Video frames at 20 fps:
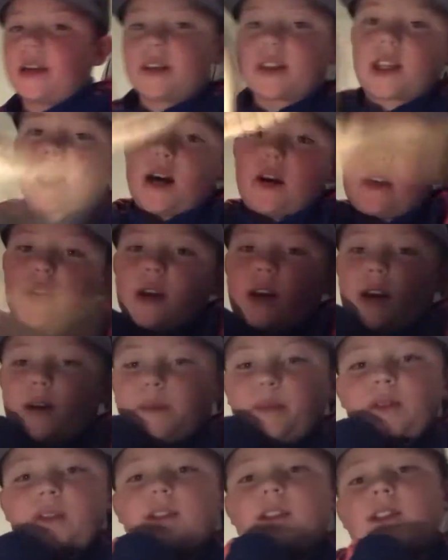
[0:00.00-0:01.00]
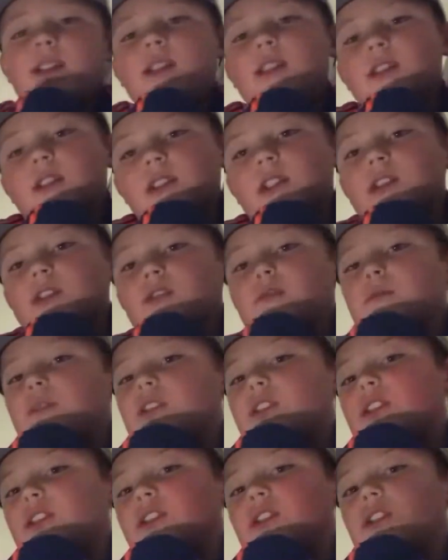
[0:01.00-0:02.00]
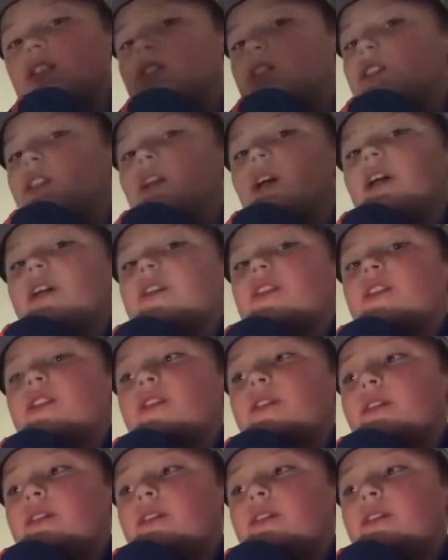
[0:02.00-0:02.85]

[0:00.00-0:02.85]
scout camp, so I'm just using it as